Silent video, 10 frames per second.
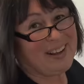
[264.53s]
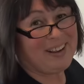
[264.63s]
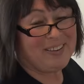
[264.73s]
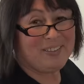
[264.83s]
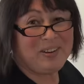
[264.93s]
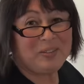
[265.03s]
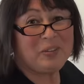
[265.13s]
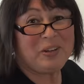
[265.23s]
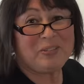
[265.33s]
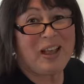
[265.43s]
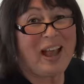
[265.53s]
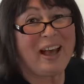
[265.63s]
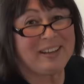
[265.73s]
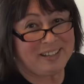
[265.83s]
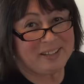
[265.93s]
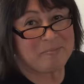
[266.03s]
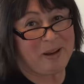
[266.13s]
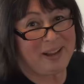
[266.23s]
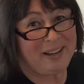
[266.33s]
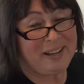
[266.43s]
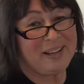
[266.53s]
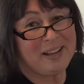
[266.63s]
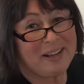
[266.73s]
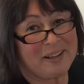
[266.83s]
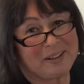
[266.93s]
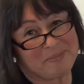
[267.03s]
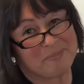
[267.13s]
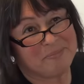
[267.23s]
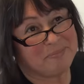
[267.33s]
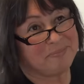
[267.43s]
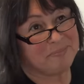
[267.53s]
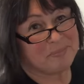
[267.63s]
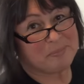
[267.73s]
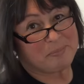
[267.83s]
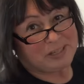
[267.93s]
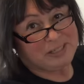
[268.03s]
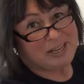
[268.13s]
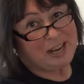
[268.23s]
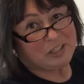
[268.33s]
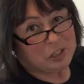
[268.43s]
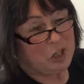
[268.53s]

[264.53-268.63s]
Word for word: I would have had in my um, my stash